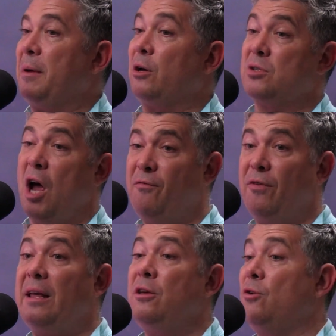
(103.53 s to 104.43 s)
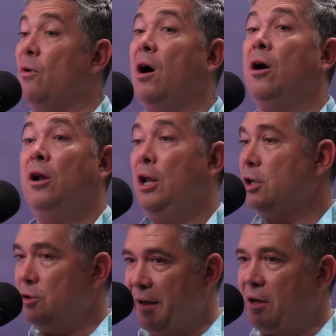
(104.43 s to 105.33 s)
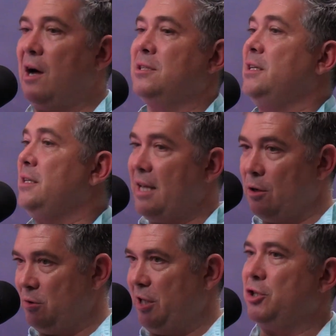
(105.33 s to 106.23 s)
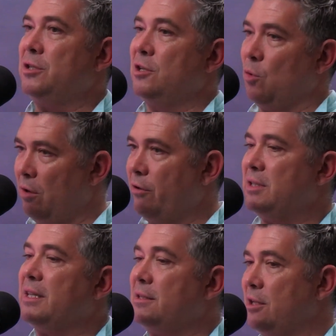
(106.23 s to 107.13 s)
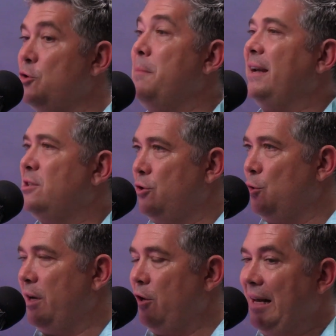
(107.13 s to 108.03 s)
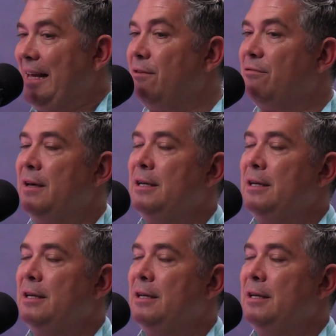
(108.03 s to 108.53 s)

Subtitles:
because hopefully you are doing castings and auditions and all of those things that you're meant to do when you leave.